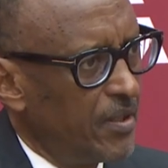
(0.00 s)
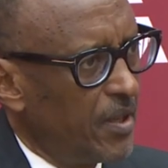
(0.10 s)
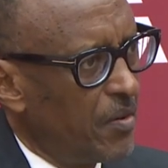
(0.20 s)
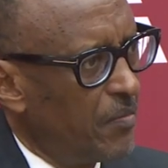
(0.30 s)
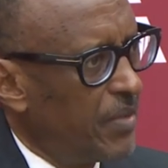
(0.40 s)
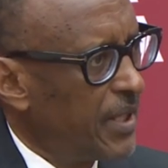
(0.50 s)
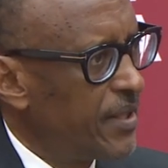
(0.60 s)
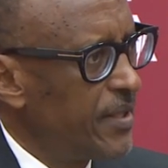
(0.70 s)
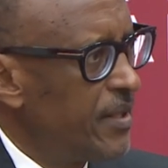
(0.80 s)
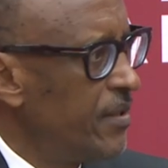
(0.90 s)
the
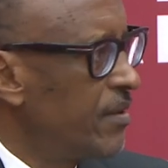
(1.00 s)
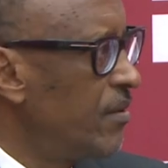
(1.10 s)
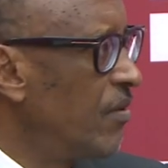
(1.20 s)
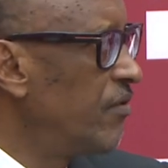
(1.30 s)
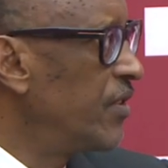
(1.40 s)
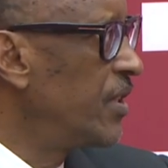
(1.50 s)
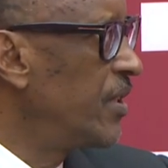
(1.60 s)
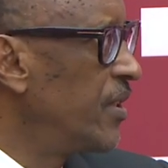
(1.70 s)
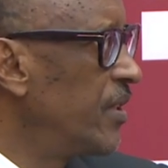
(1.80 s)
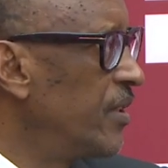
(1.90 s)
complexities of
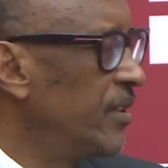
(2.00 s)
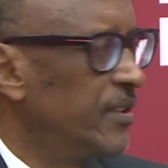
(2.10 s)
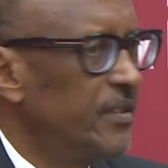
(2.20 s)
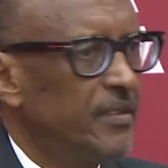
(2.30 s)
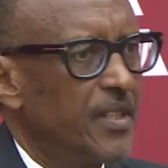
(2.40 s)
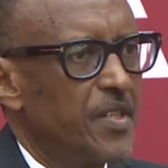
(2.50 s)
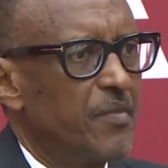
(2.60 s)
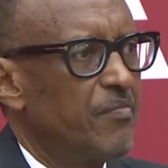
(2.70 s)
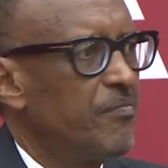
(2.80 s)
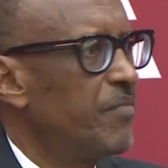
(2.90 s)
it,
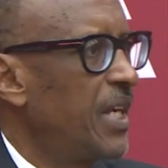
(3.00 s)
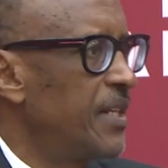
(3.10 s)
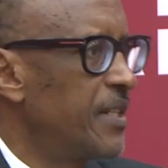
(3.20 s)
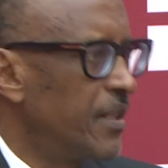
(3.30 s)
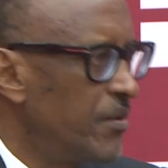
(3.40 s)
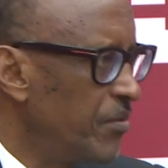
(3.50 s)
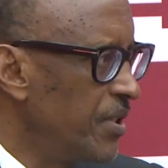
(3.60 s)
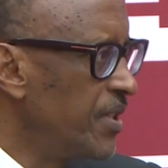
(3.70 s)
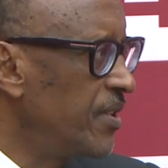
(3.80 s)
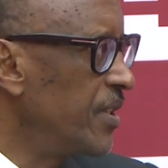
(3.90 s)
the pace at
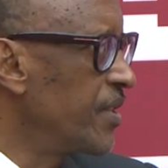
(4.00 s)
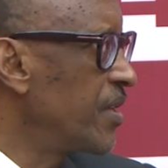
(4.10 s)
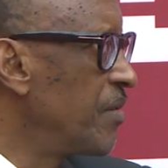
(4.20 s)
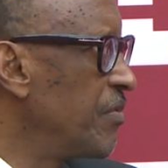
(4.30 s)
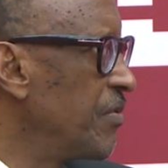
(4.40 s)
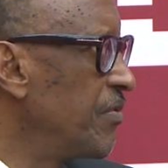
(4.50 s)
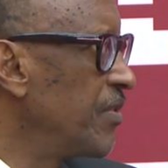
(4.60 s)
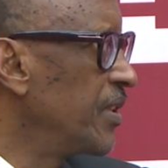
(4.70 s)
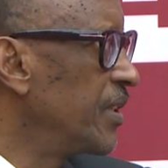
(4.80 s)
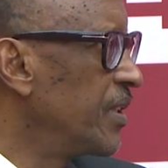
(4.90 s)
which things are
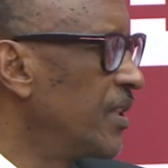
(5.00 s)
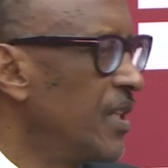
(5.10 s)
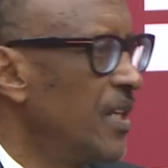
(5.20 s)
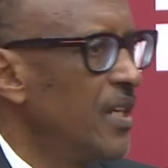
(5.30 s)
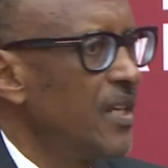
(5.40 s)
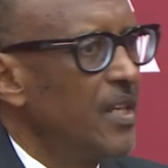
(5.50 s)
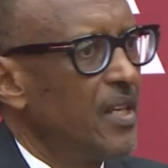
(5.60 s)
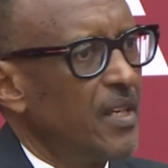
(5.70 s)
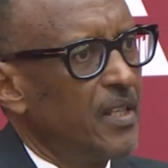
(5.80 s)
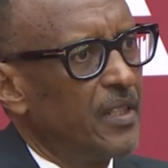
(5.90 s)
moving,
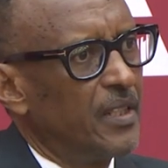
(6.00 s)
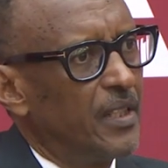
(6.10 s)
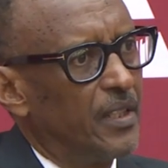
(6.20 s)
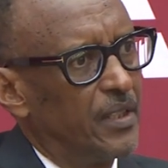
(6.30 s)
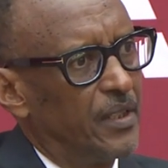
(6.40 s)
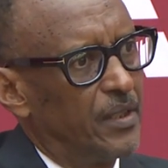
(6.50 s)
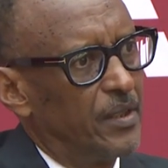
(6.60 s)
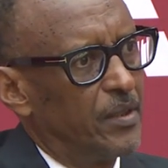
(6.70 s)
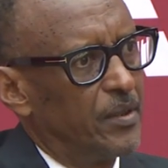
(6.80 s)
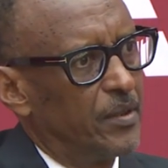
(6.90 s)

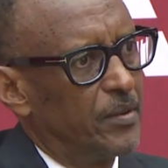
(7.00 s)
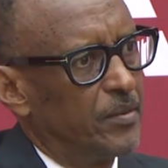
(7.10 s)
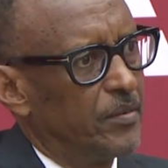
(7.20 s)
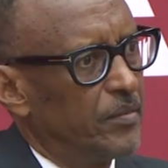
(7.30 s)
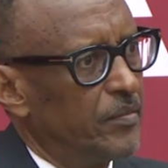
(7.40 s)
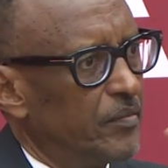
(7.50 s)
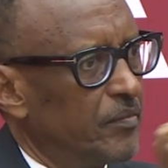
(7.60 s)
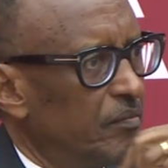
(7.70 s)
the